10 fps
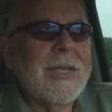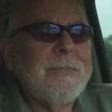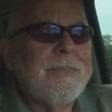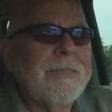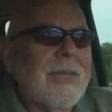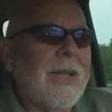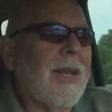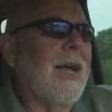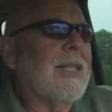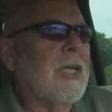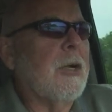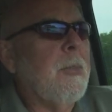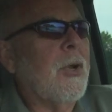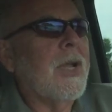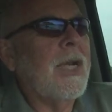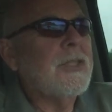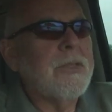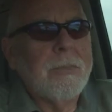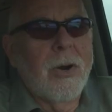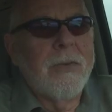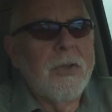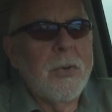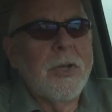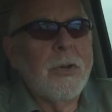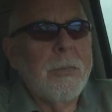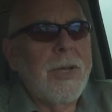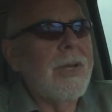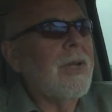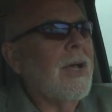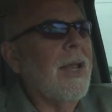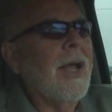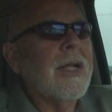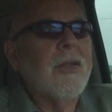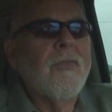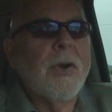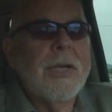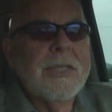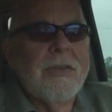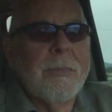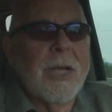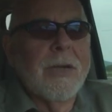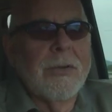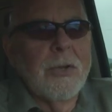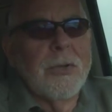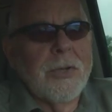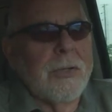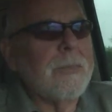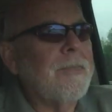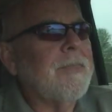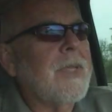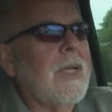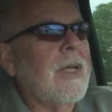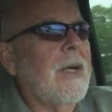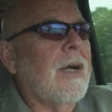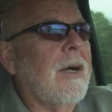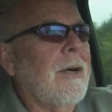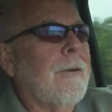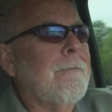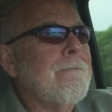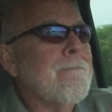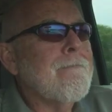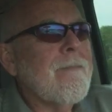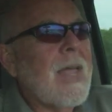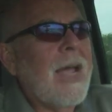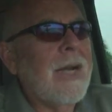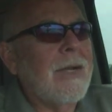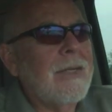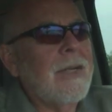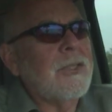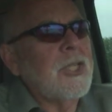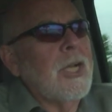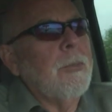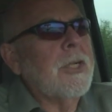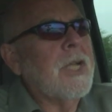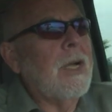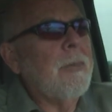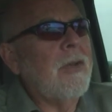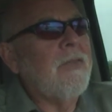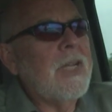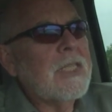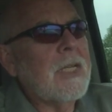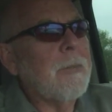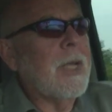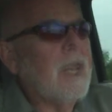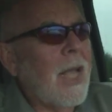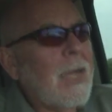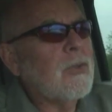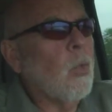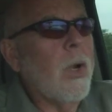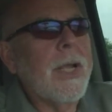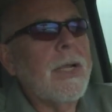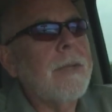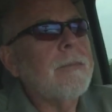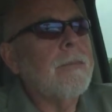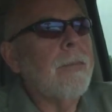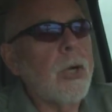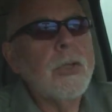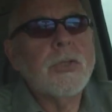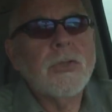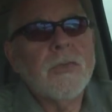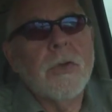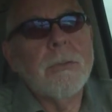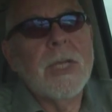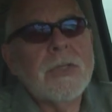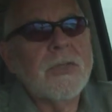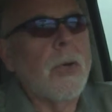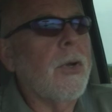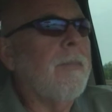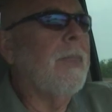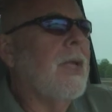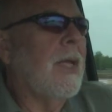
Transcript: that. I like the communication part of YouTube. I like the friends I've made on YouTube. I had a gentleman come and visit me last week, Bruce from Minnesota,